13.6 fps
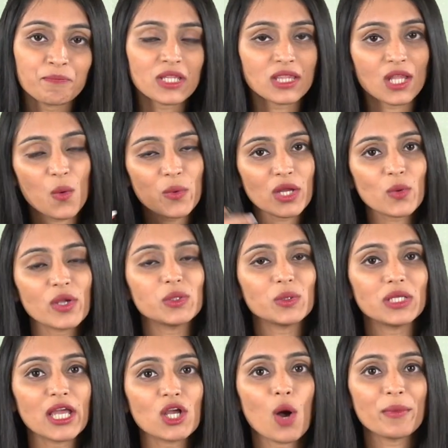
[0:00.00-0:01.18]
Now we are going to
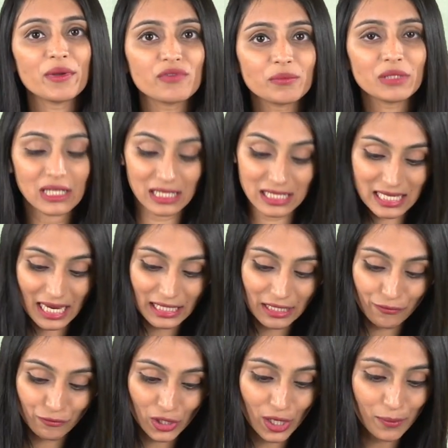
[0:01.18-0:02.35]
take common from the
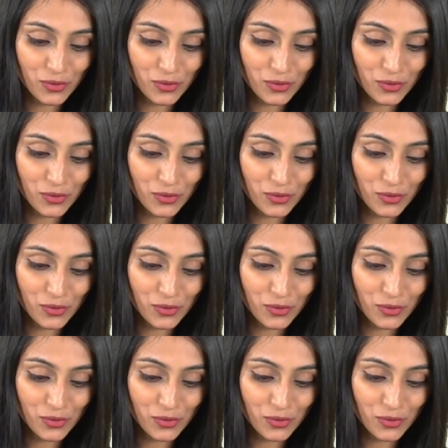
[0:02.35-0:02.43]
consecutive term.